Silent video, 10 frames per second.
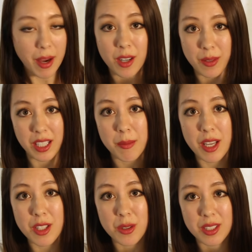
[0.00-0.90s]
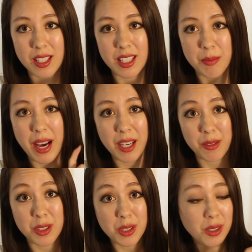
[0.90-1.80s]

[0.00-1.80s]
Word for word: I don't recommend using this bag for